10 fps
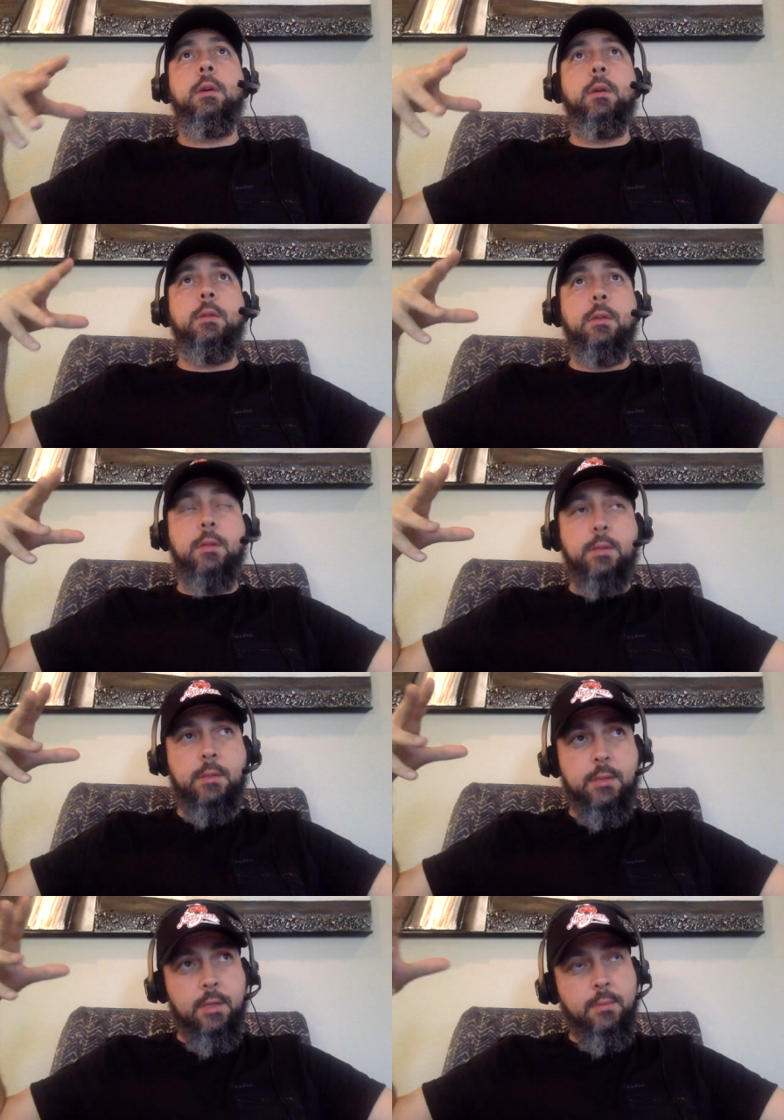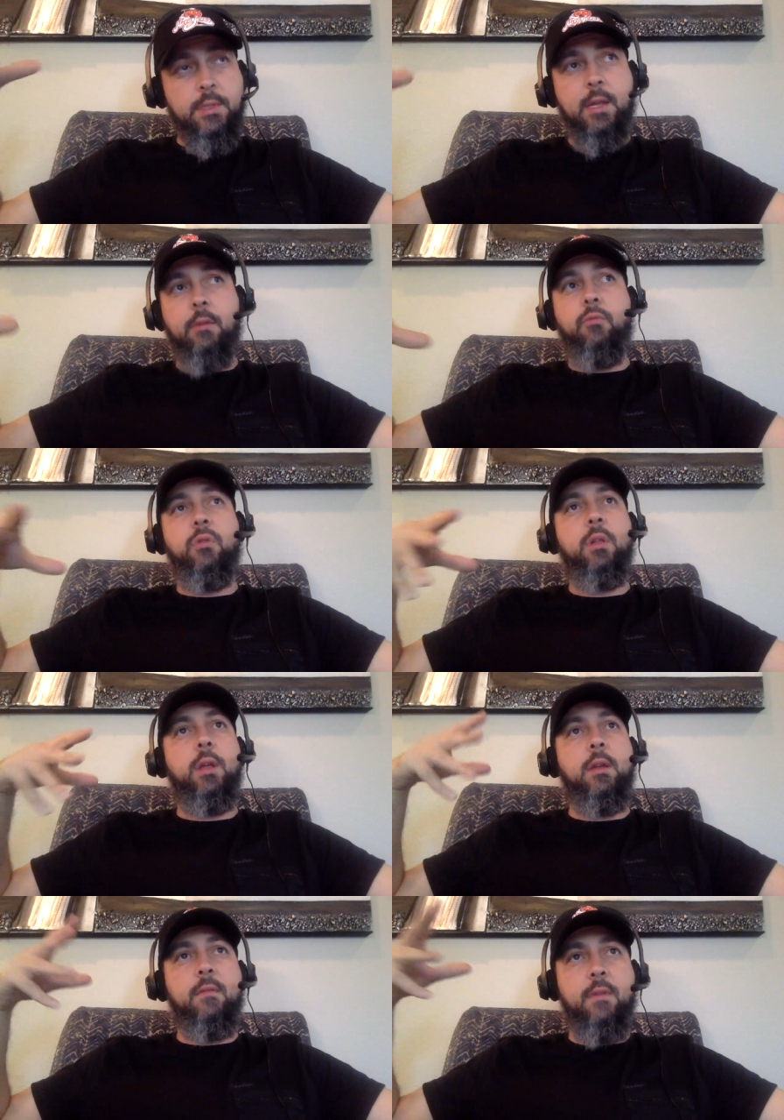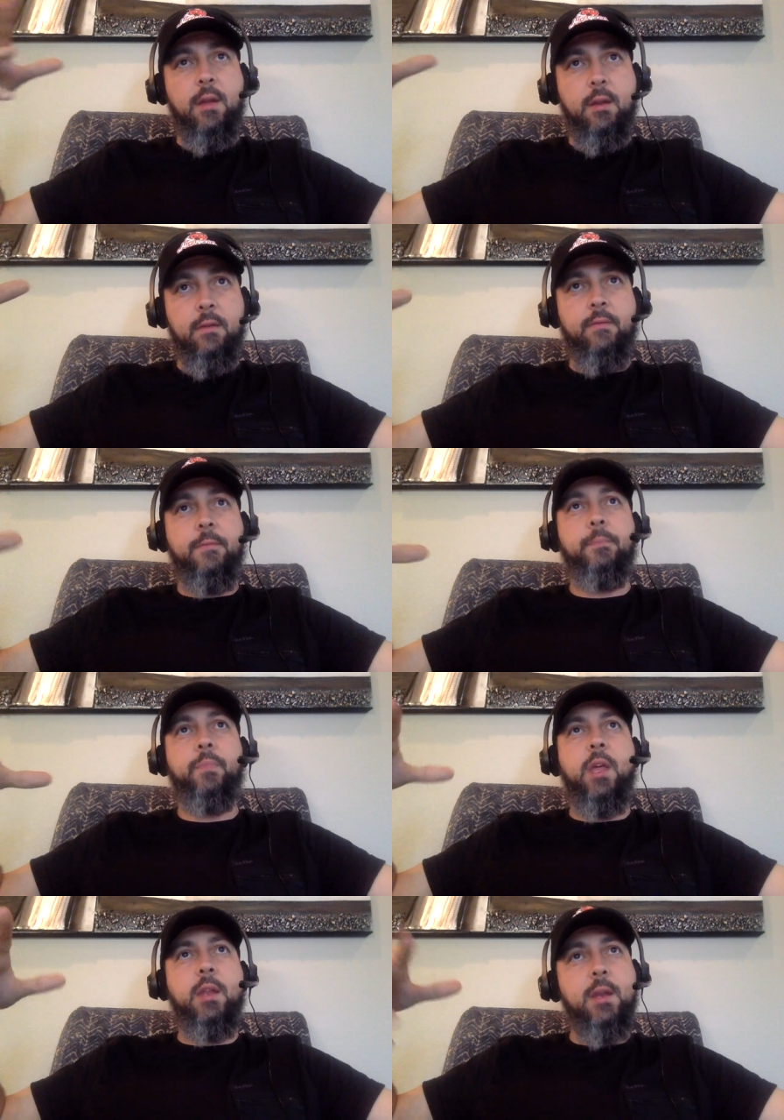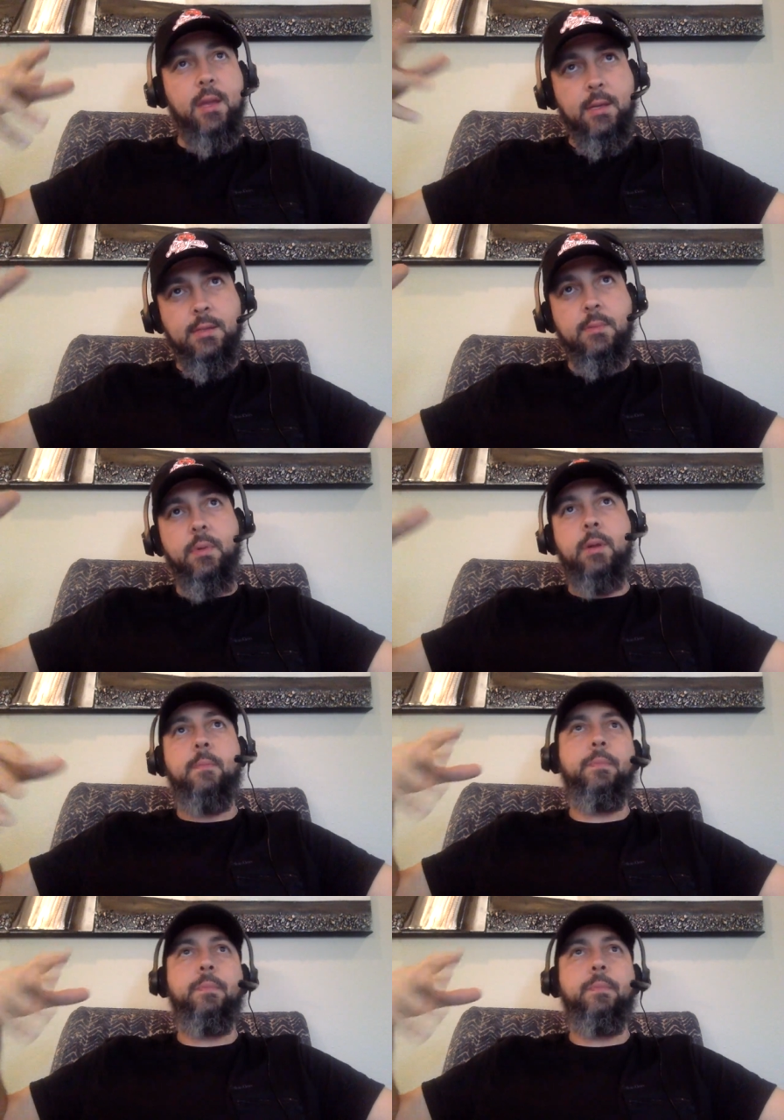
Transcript: it, it seems like really innovative, and it is, but